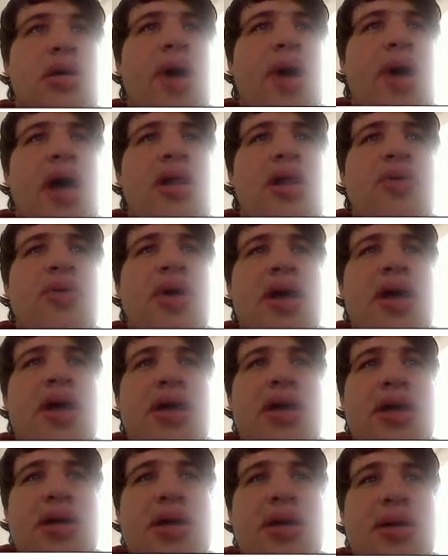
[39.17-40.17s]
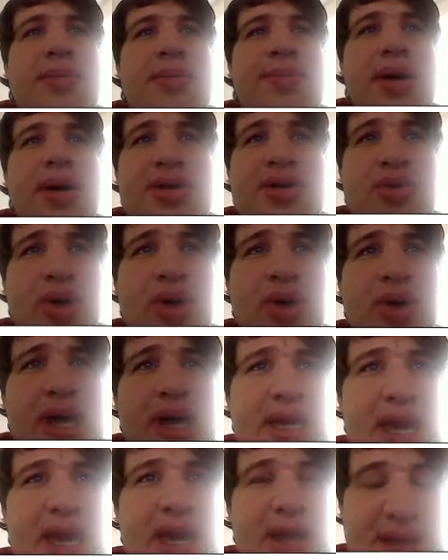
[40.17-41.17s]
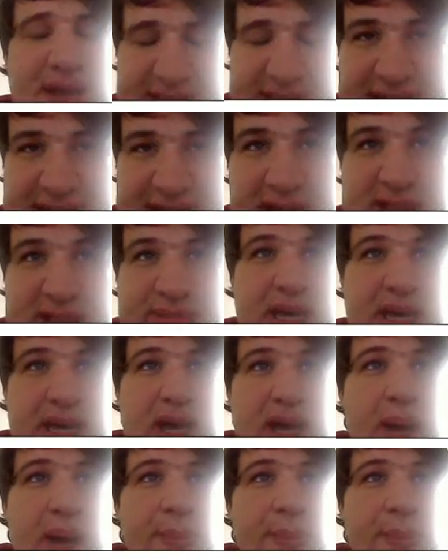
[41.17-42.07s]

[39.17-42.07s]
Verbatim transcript: By the way, but the way he excuse me,